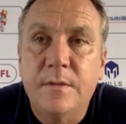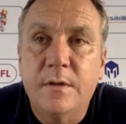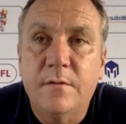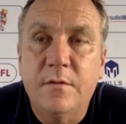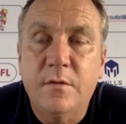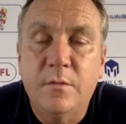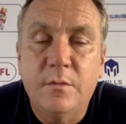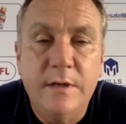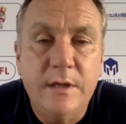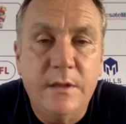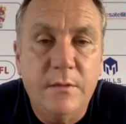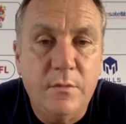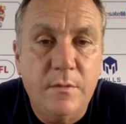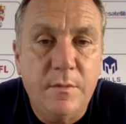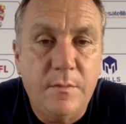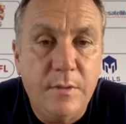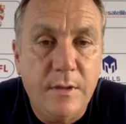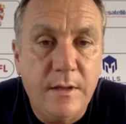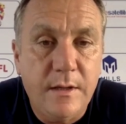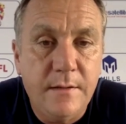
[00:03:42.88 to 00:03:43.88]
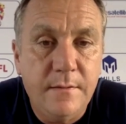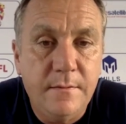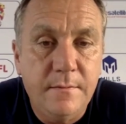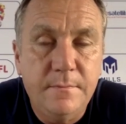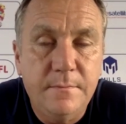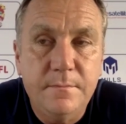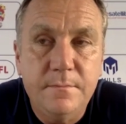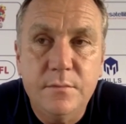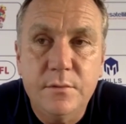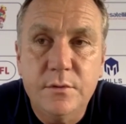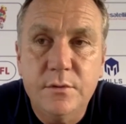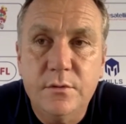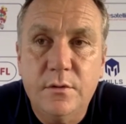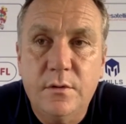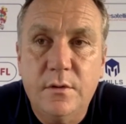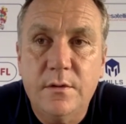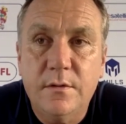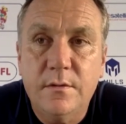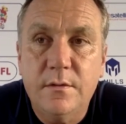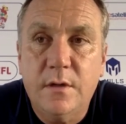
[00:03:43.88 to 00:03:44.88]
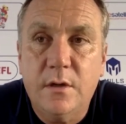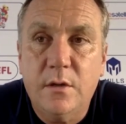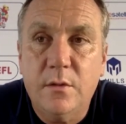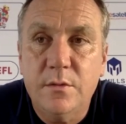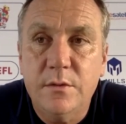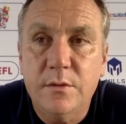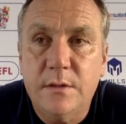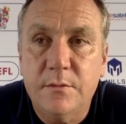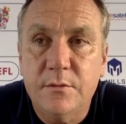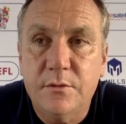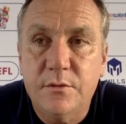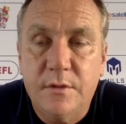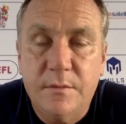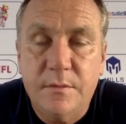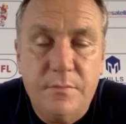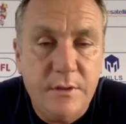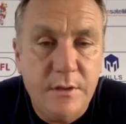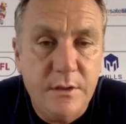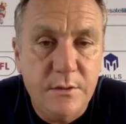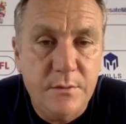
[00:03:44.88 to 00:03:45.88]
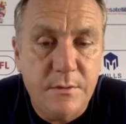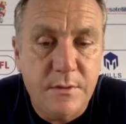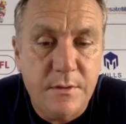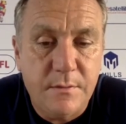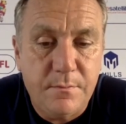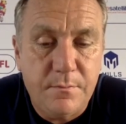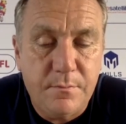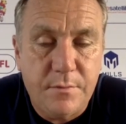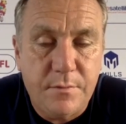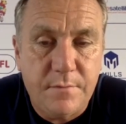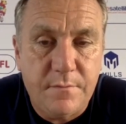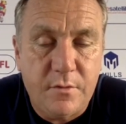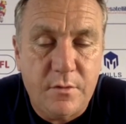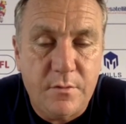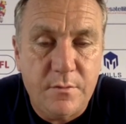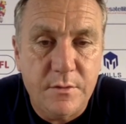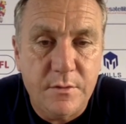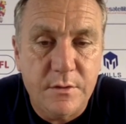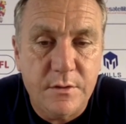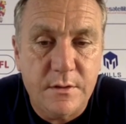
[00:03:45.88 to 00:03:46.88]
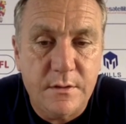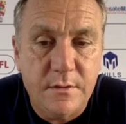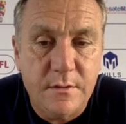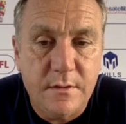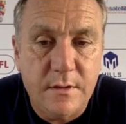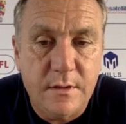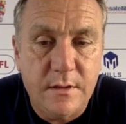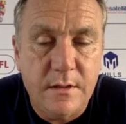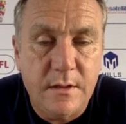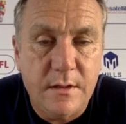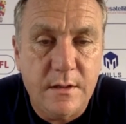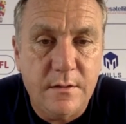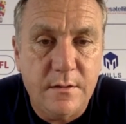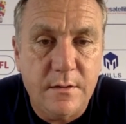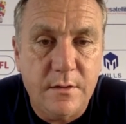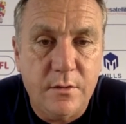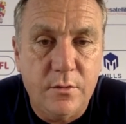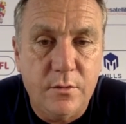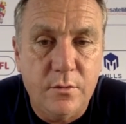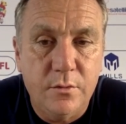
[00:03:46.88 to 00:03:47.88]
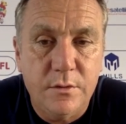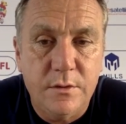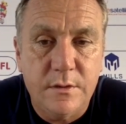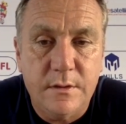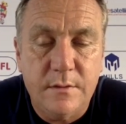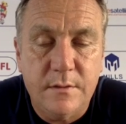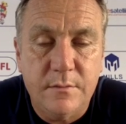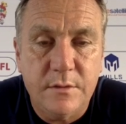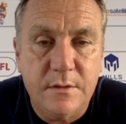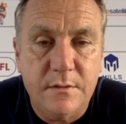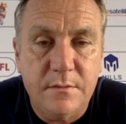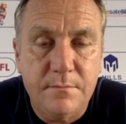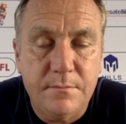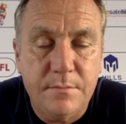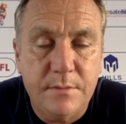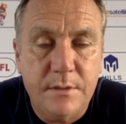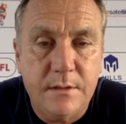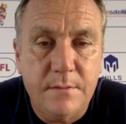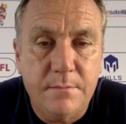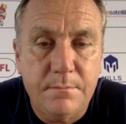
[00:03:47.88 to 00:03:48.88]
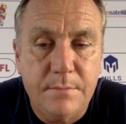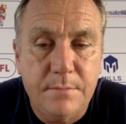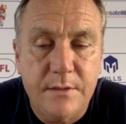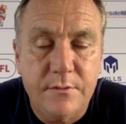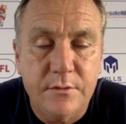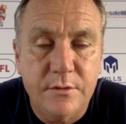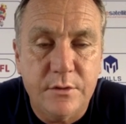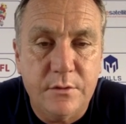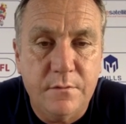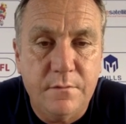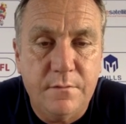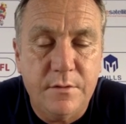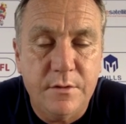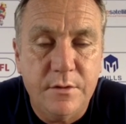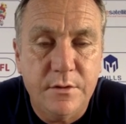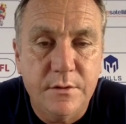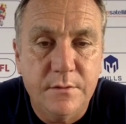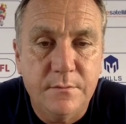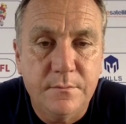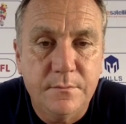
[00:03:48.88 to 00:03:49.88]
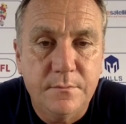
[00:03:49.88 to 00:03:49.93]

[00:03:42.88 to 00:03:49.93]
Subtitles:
of the way that we were playing. So no, I was really pleased with the performance and the goals, and it was a big result for us.